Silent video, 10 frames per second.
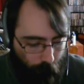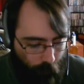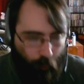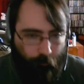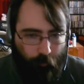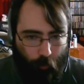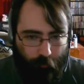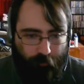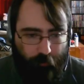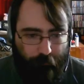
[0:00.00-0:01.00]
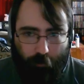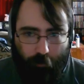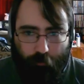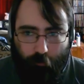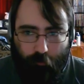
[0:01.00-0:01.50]
Oh, the toilets need
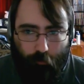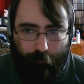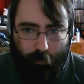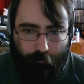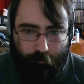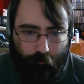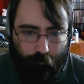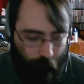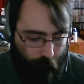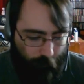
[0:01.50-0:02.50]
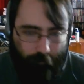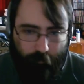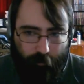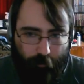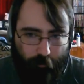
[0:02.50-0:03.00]
flushing. So you flush and
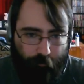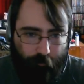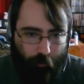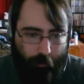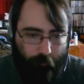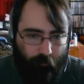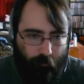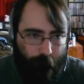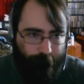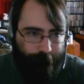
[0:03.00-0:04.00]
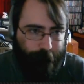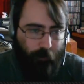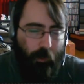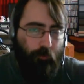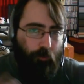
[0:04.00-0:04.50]
sanitize your hands.
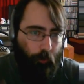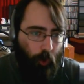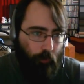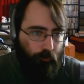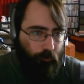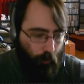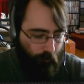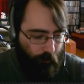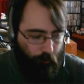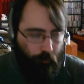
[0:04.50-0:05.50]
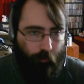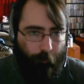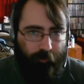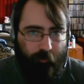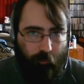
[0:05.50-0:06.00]
So there are chores to do too. There'll
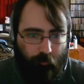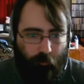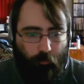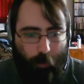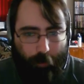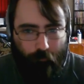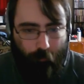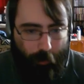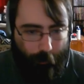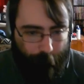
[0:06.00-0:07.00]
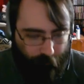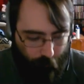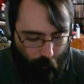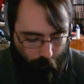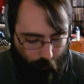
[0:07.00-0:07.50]
be dishes, rat traps,
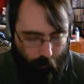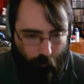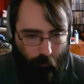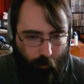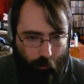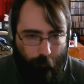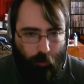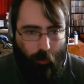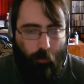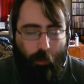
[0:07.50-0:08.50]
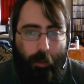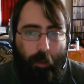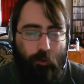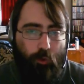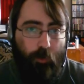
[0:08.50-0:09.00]
cans go.
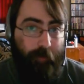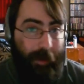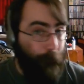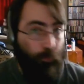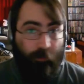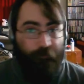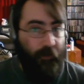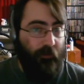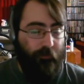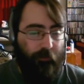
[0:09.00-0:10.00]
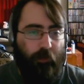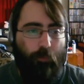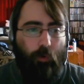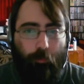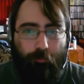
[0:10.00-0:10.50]
And you can tap really fast on the
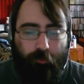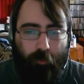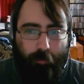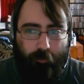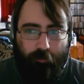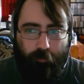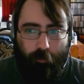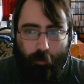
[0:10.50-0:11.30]
keyboard, which is nice.